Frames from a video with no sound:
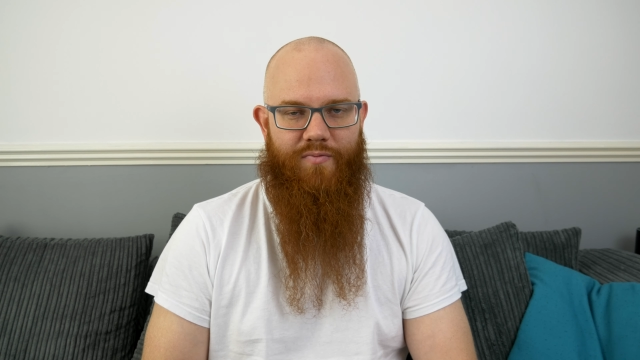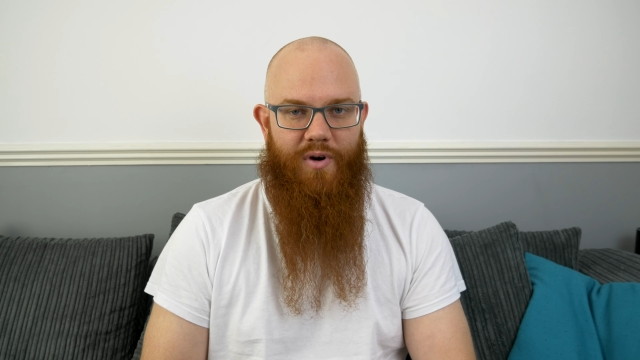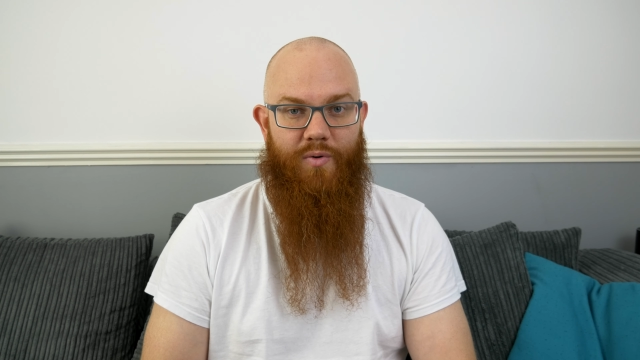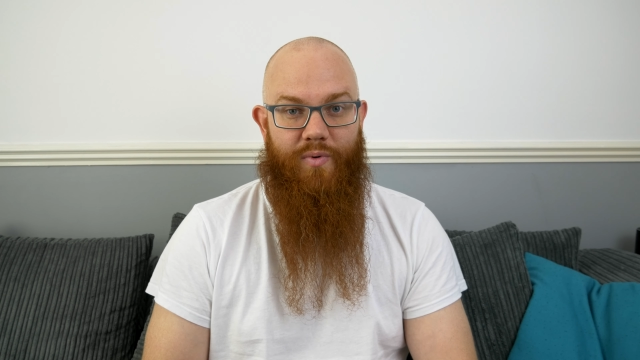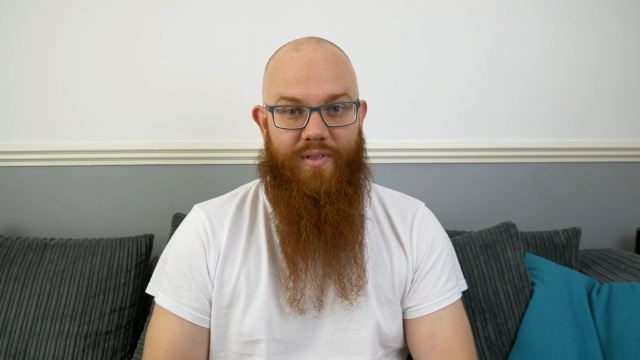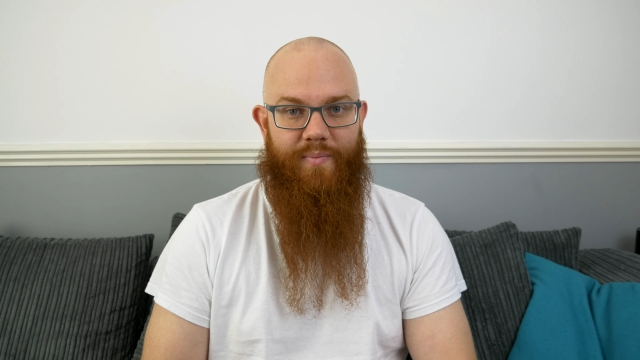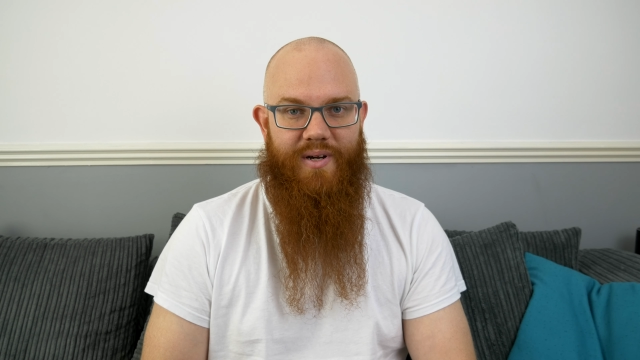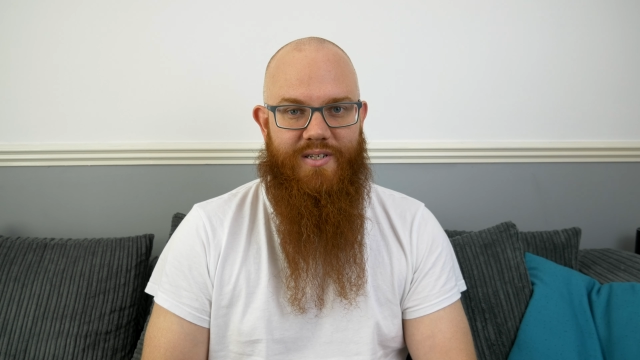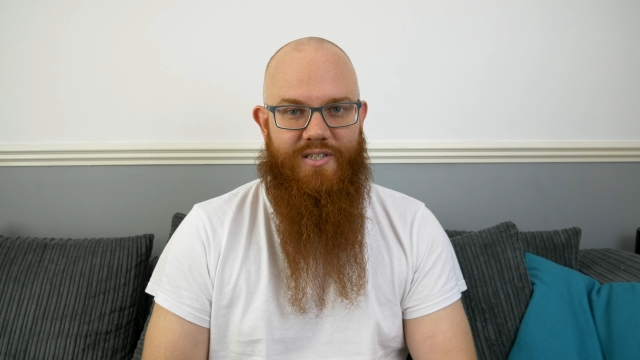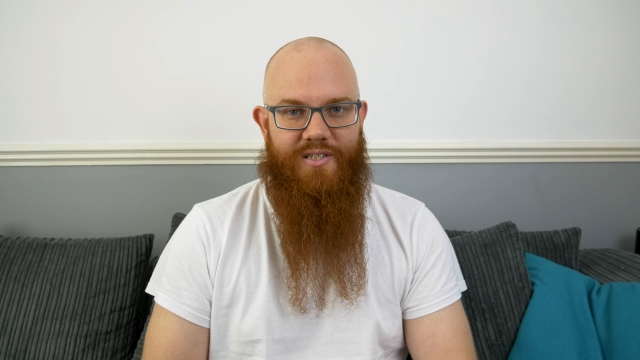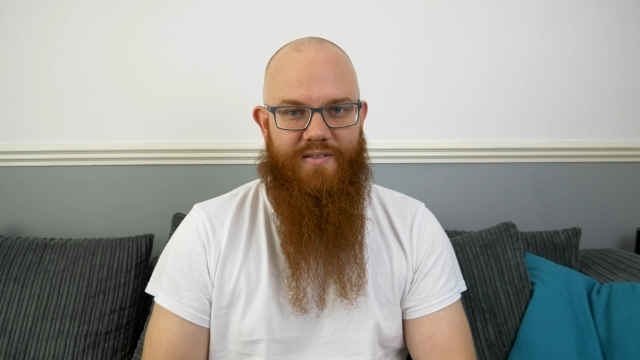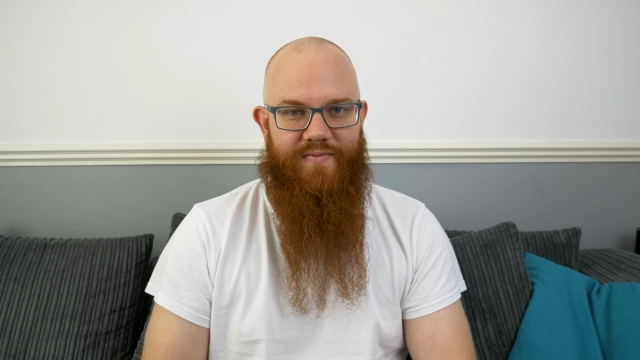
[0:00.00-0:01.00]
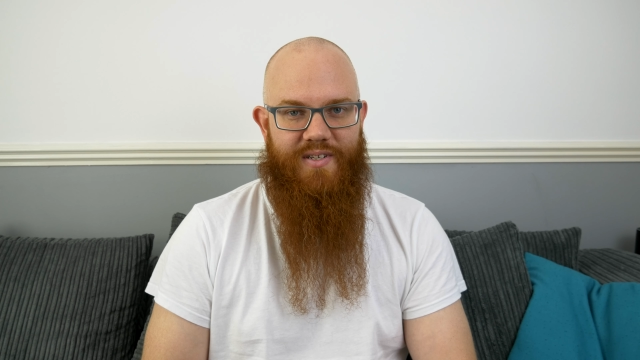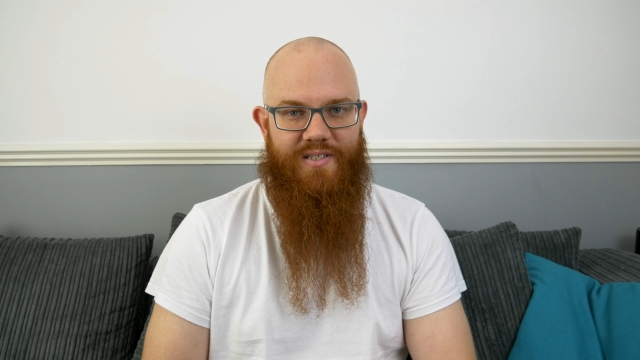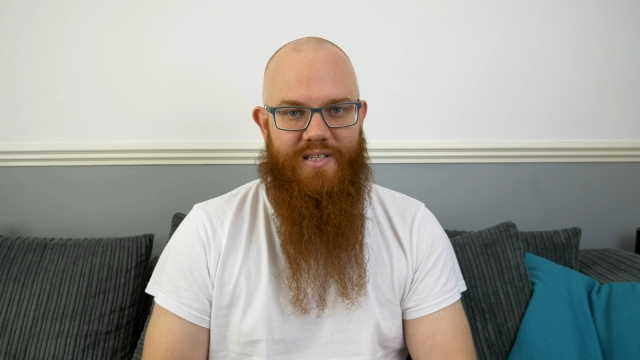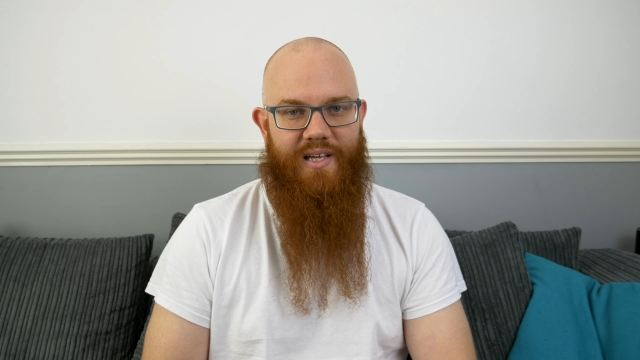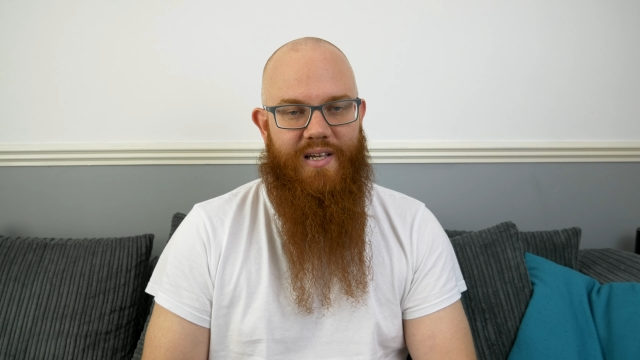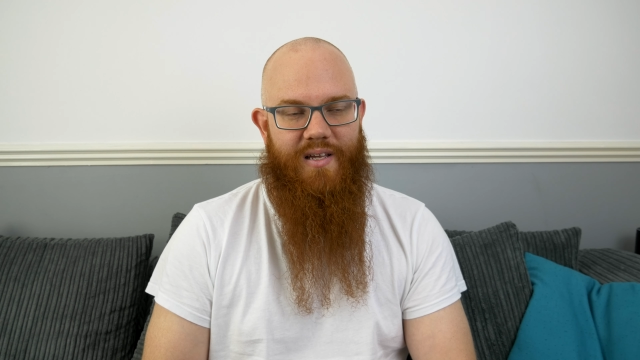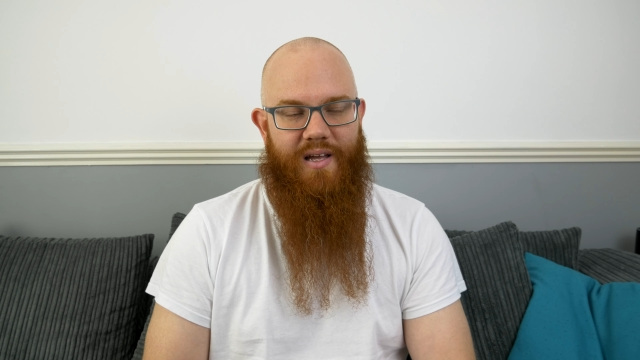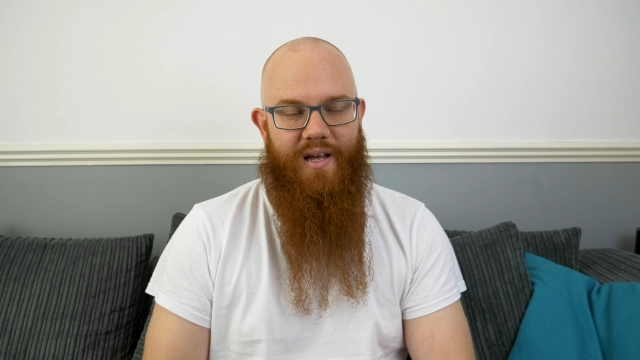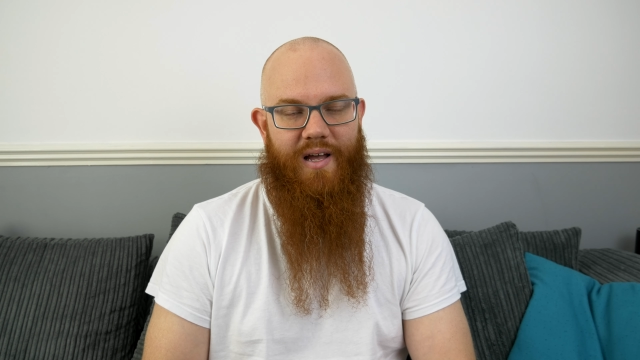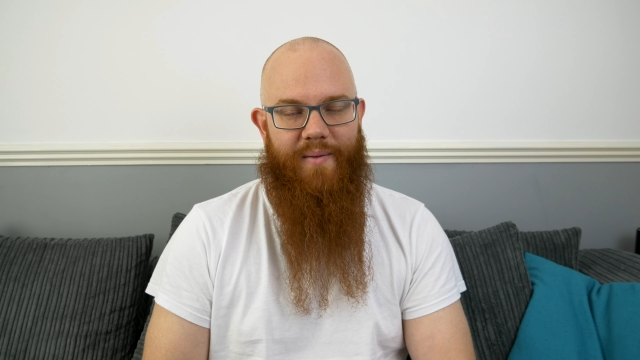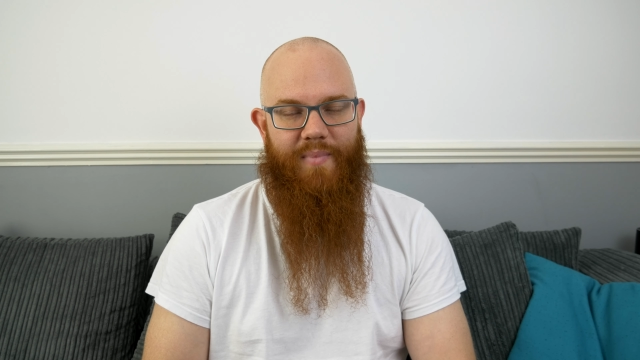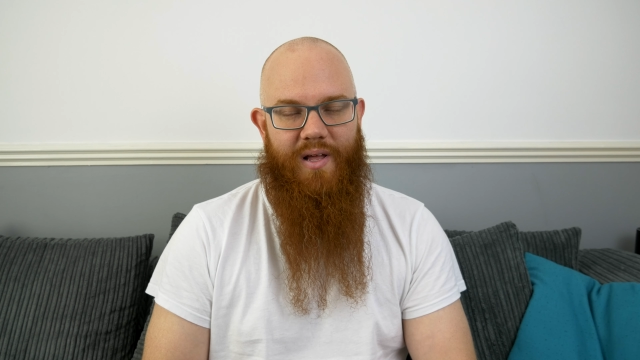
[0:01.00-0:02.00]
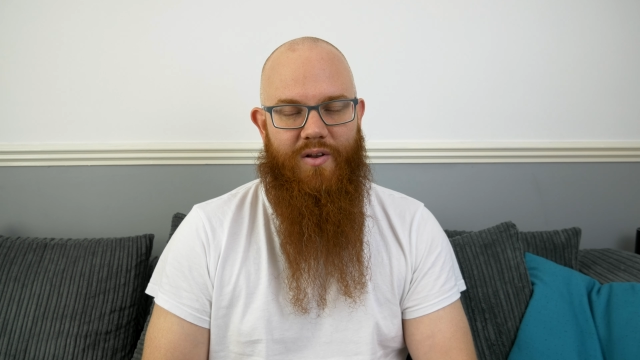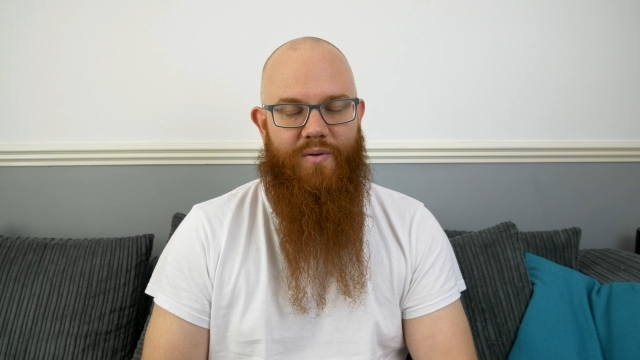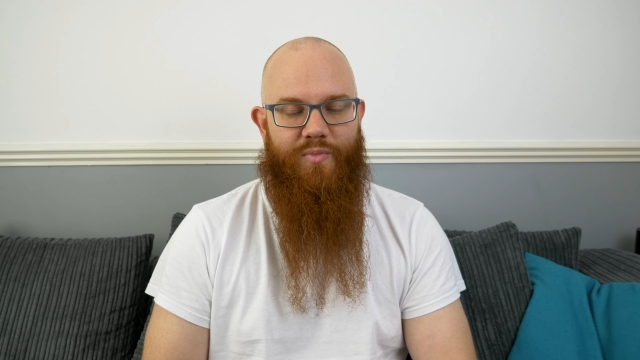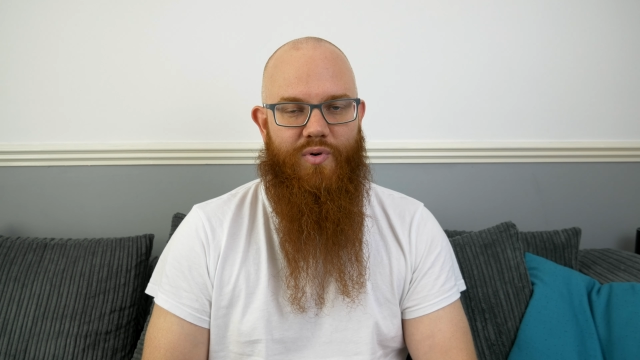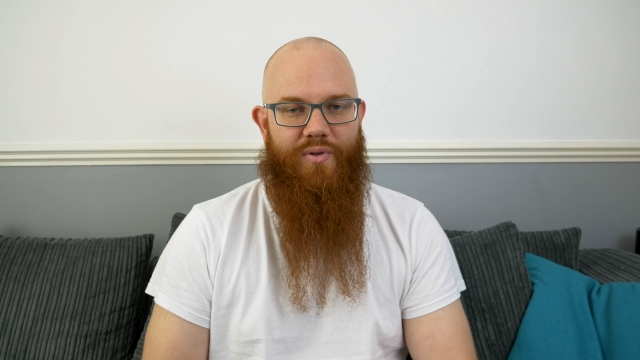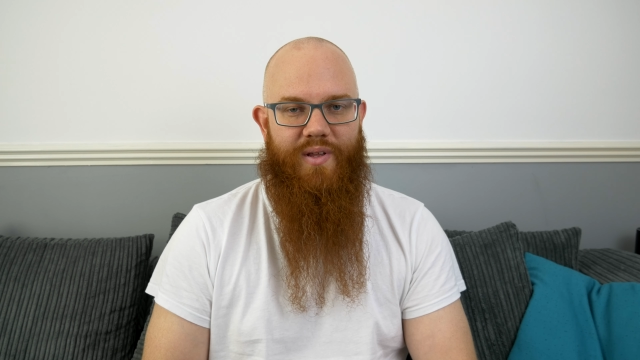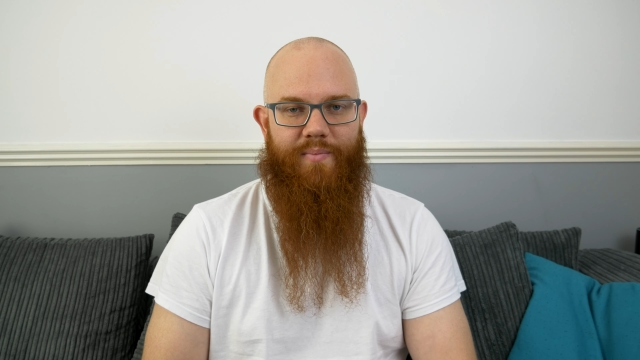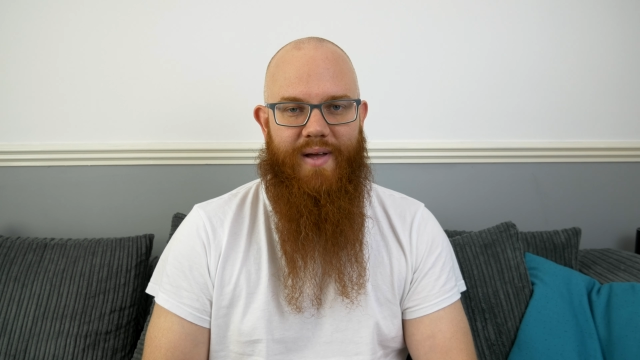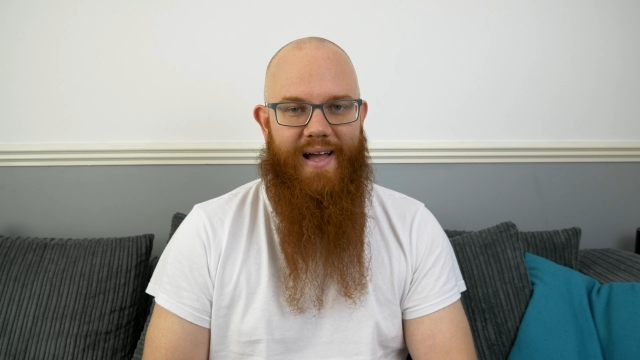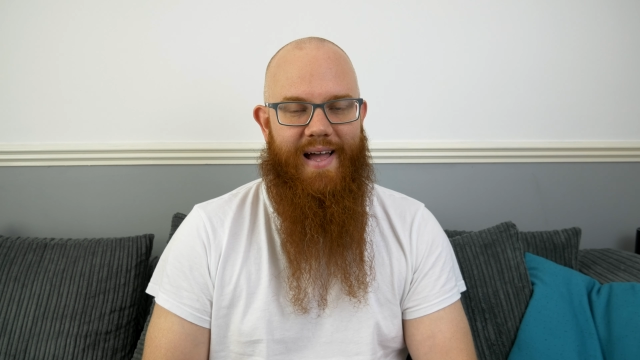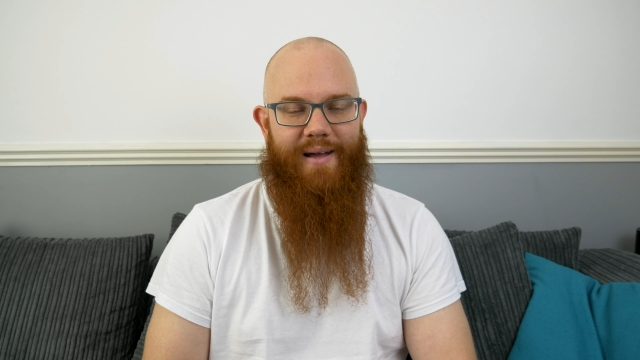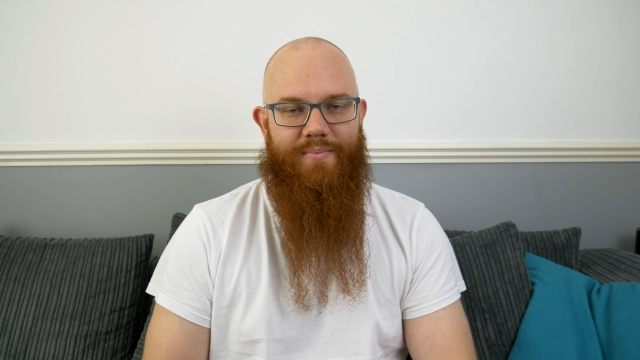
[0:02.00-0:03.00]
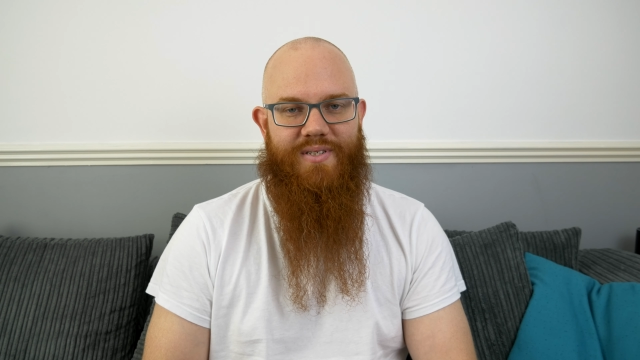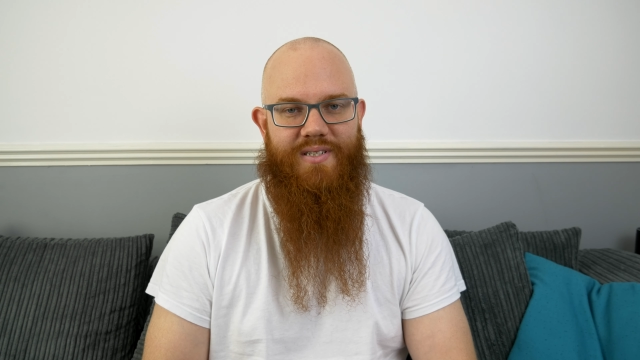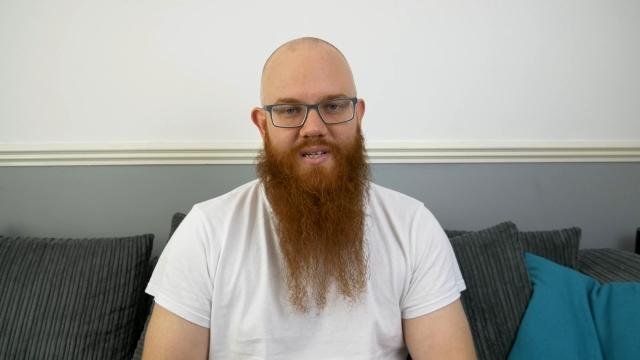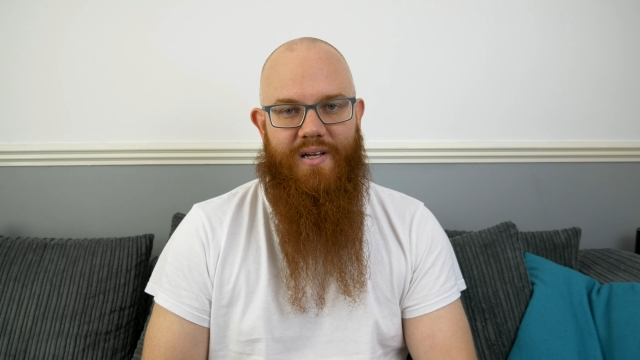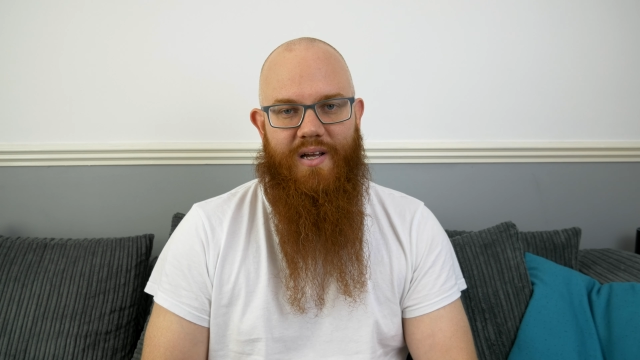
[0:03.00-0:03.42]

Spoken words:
roll with the punches of this thing a lot more than perhaps